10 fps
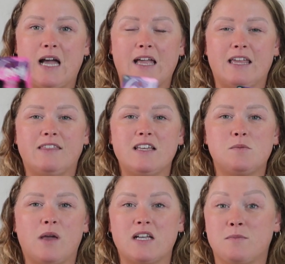I get these
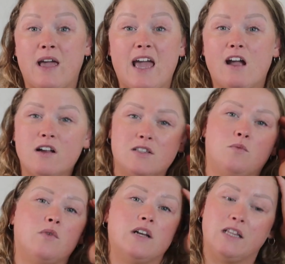because my hair is
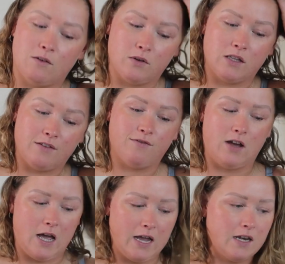really
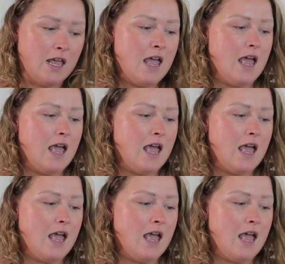fine,